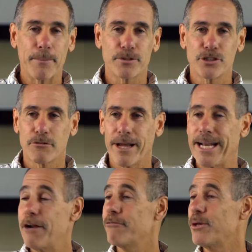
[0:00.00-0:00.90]
papers to
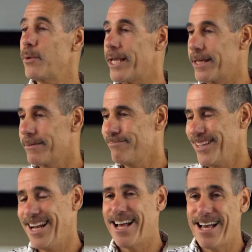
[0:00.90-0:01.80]
write every week.
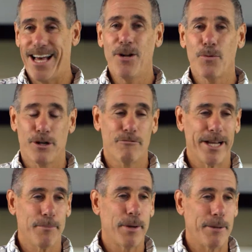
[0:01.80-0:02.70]
I don't want to
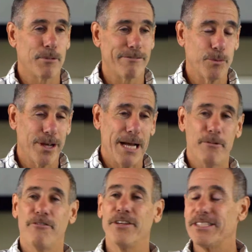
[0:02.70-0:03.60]
write a paper every week.
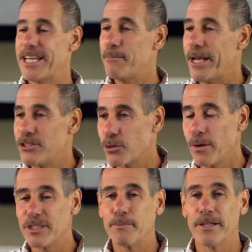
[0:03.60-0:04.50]
I'm a phys ed major,
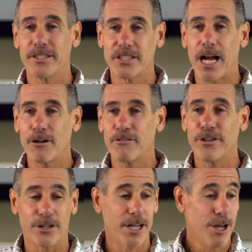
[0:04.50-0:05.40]
wants to be on the soccer
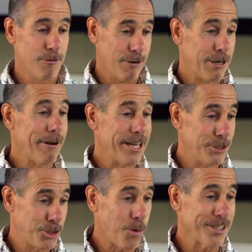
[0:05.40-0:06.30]
field. Run around
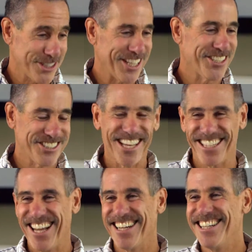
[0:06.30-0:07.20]
in shorts, like you
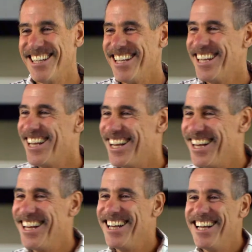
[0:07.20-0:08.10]
said,
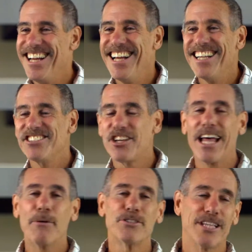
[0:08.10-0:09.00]
yeah. So
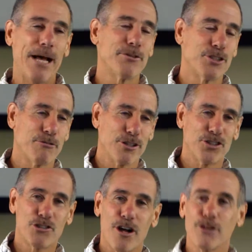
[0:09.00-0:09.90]
that was a real
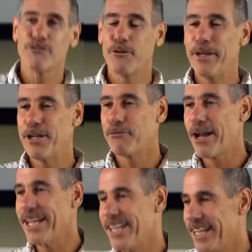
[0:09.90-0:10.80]
struggle for me to
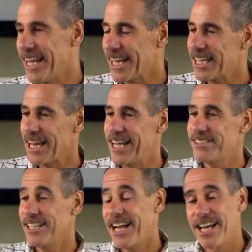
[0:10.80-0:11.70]
write in that
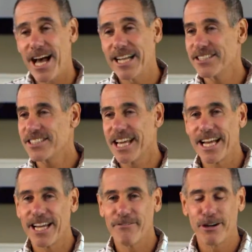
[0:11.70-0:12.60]
class. And I
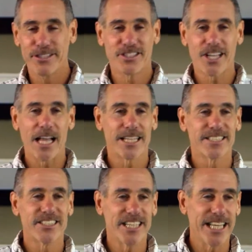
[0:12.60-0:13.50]
got a very
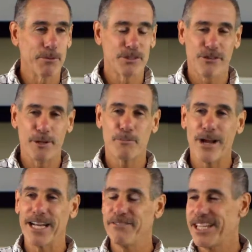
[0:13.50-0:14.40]
solid C and was very
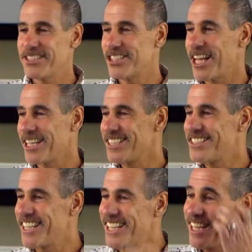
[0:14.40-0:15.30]
proud of that solid
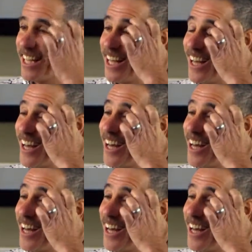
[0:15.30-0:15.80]
C.